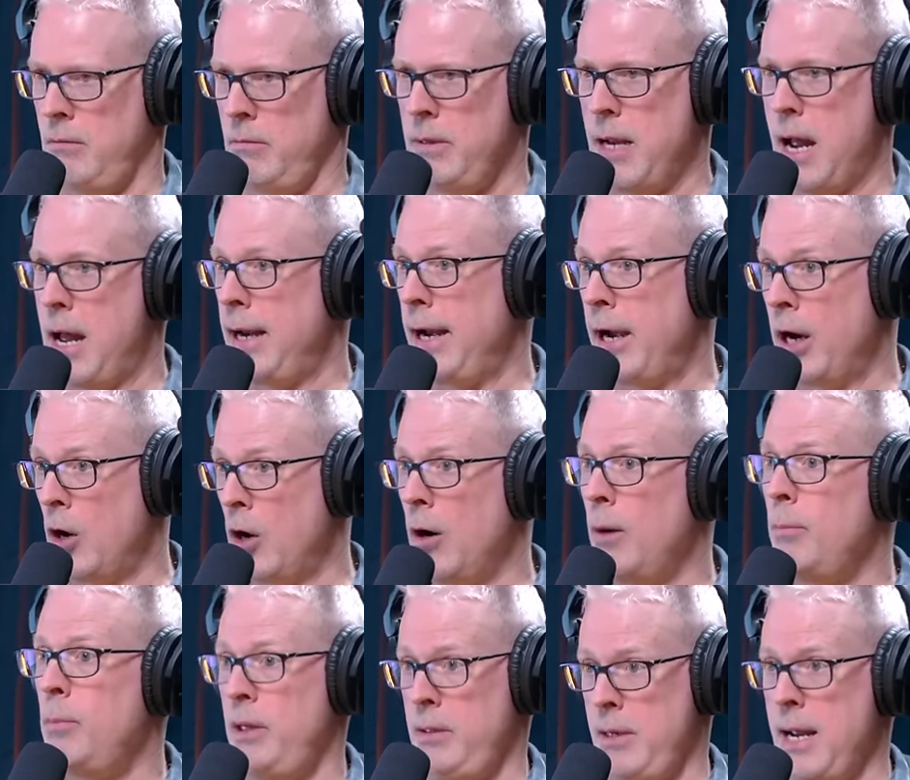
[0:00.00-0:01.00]
Not
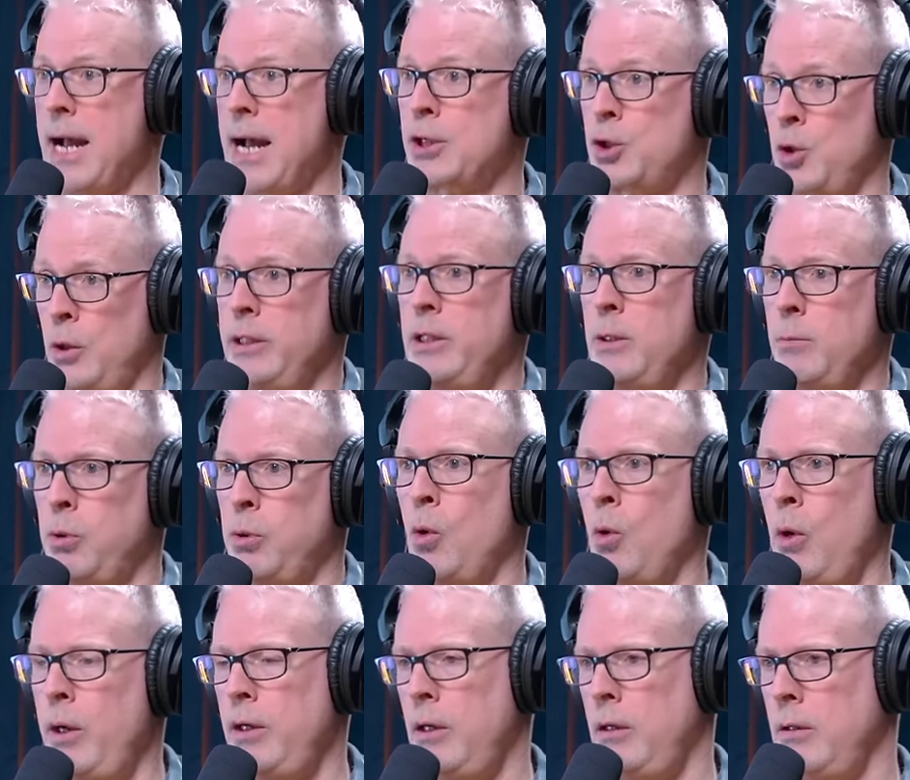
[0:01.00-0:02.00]
ERA, but actually
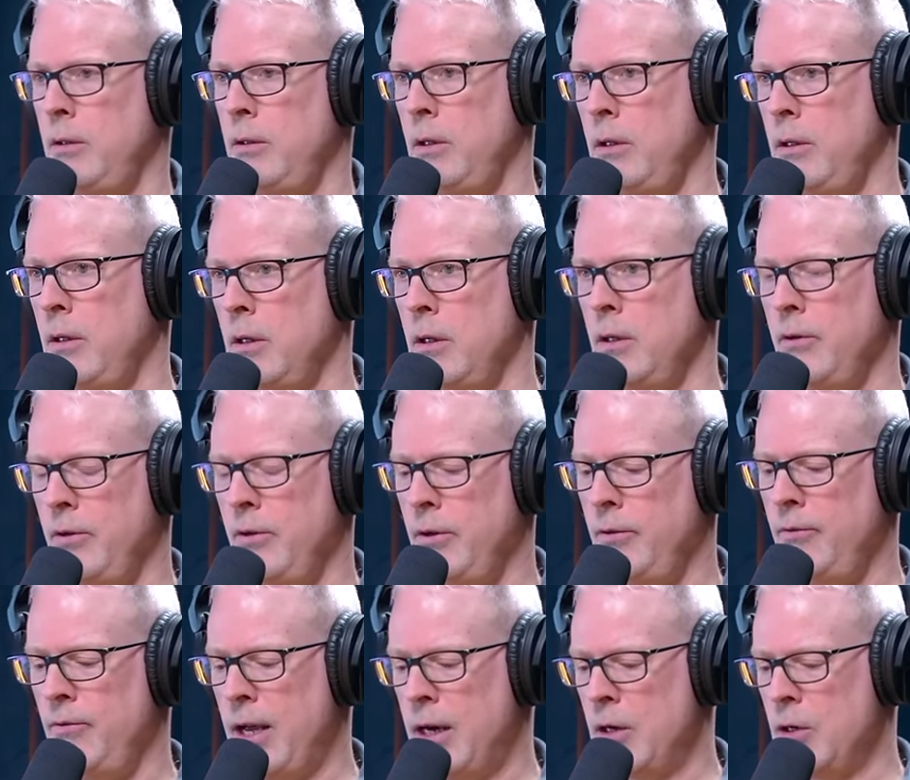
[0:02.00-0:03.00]
deployed
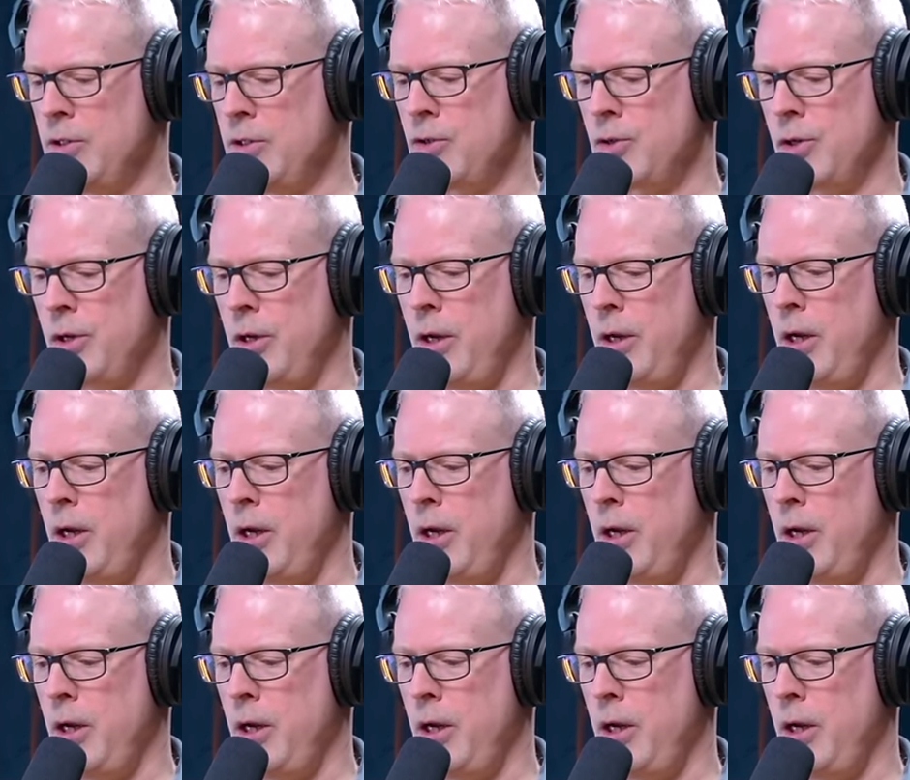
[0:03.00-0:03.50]
veterans.